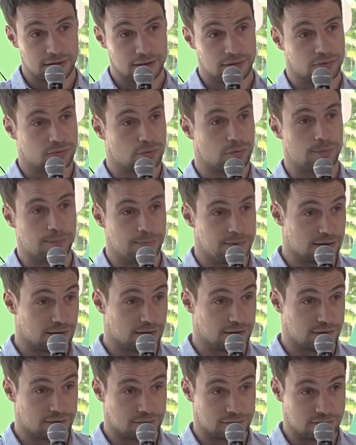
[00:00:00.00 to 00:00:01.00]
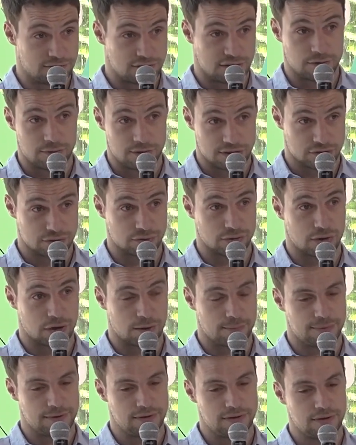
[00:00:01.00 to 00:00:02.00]
to build generational
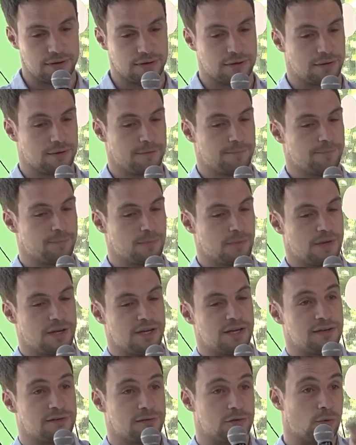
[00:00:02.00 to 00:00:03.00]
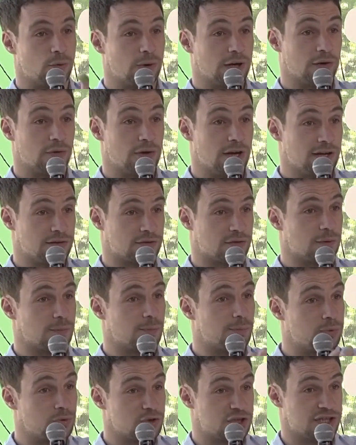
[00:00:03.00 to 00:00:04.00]
company? Is the regulation
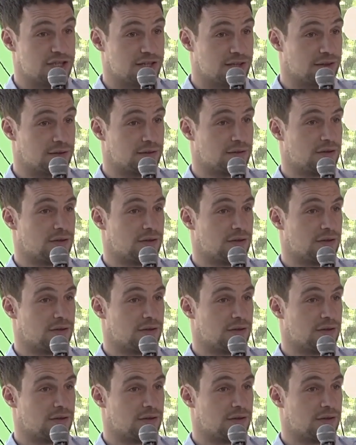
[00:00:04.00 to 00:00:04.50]
pushing